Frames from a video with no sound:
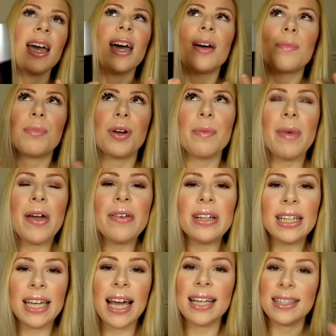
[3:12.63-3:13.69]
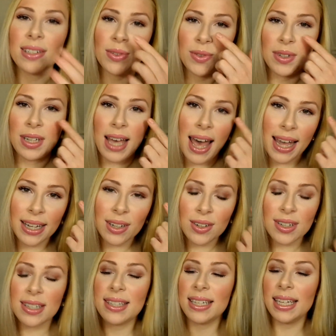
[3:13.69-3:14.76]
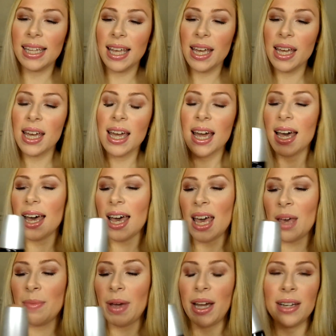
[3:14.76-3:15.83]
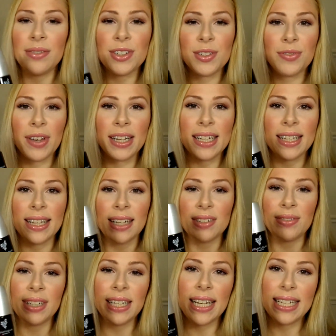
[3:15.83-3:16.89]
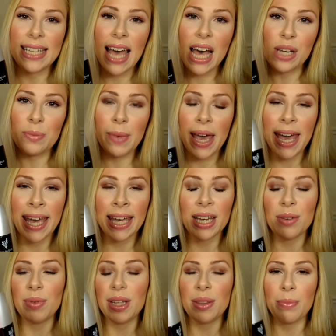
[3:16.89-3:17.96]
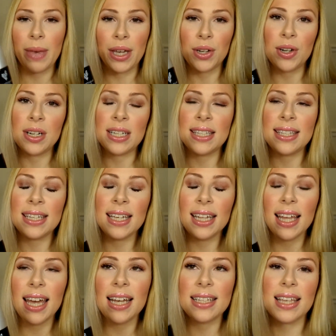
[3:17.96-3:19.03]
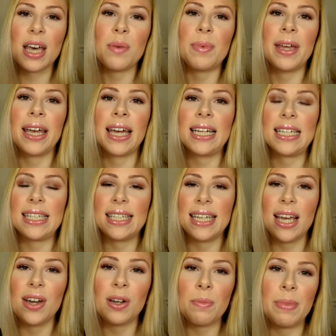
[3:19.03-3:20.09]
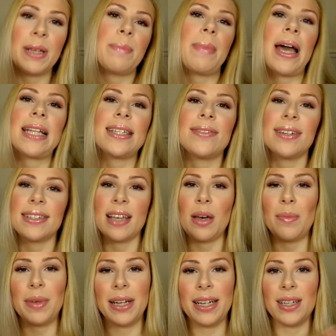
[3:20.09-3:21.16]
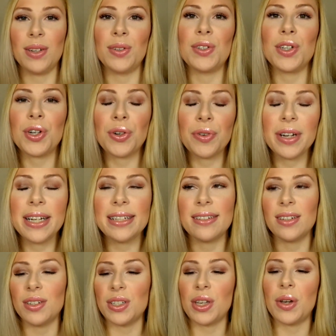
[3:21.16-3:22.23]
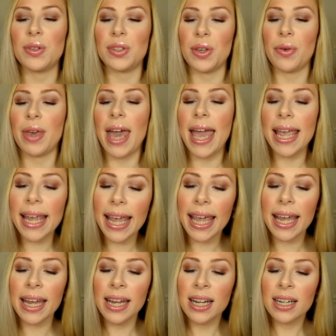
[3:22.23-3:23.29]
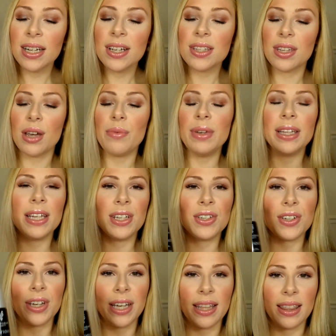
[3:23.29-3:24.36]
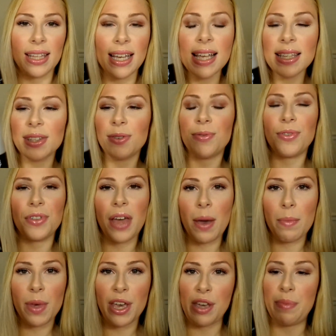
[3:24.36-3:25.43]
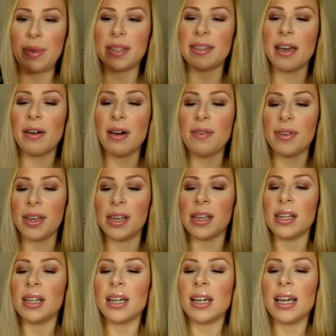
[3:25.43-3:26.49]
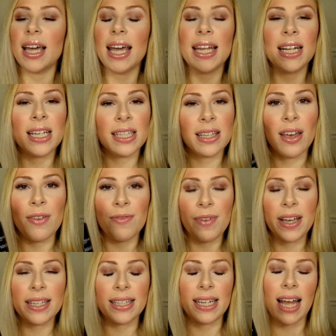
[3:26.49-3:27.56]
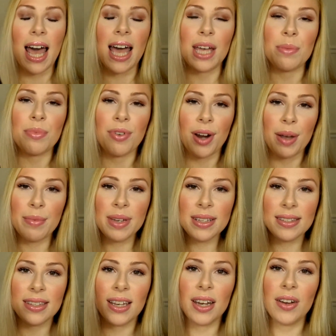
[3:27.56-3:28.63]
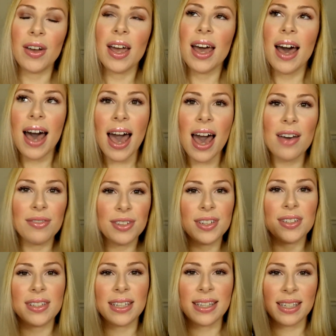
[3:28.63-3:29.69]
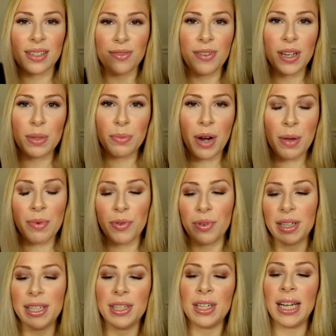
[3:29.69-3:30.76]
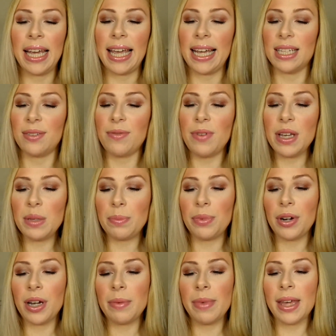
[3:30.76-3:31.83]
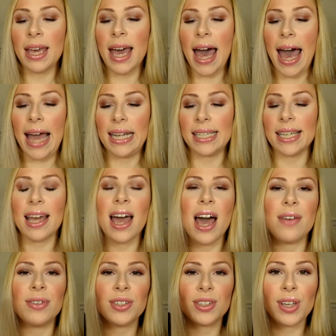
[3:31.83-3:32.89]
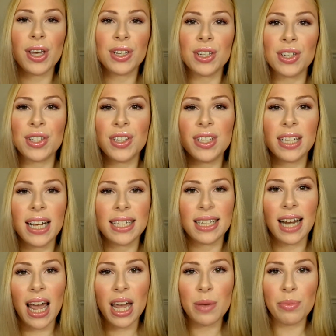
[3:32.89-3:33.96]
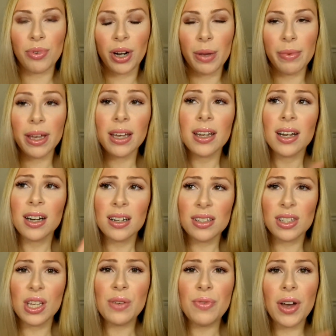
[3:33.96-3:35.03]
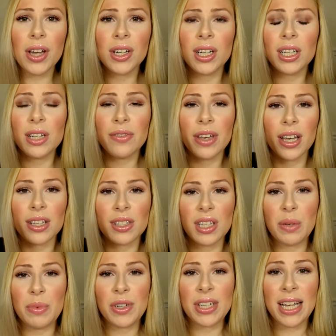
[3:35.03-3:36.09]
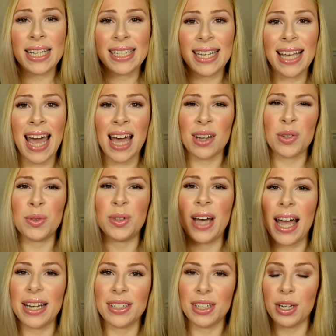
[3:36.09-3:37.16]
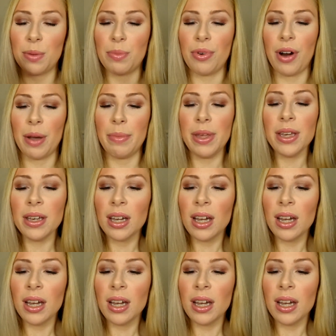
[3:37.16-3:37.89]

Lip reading: primarily as an under eye concealer. I'm just finding that really is helping with my concealer. It's helping it to stay on a bit better. It's helping it not to crease, not to go so cakey. So I'm really enjoying this for that purpose. However, it is a face and eye primer, so I have used this as a face primer. I really do like it as a face primer, and I've also just used it as an eye primer. So far not loving it so much as an actual eyeshadow primer,